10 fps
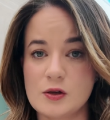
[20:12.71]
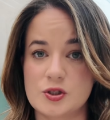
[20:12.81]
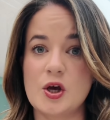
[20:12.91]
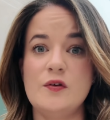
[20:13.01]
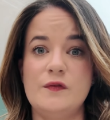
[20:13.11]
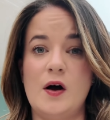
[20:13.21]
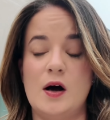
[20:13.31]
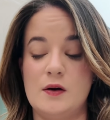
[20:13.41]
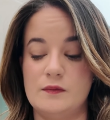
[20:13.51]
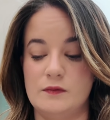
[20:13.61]
So
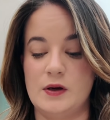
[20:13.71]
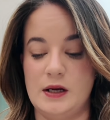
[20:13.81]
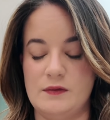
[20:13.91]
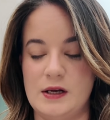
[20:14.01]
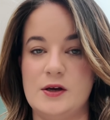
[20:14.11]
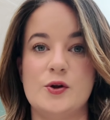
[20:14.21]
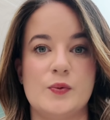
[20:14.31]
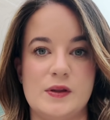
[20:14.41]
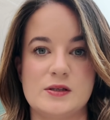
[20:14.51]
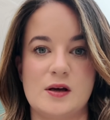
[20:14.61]
far, really, really good
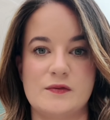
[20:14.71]
with this